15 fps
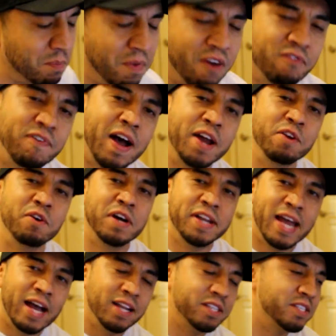my final
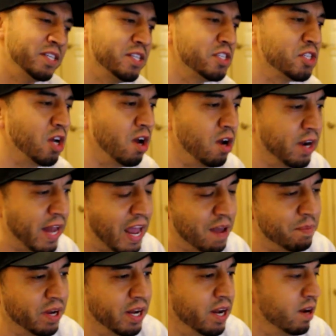analysis on
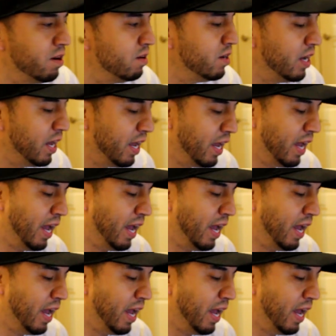Abigail.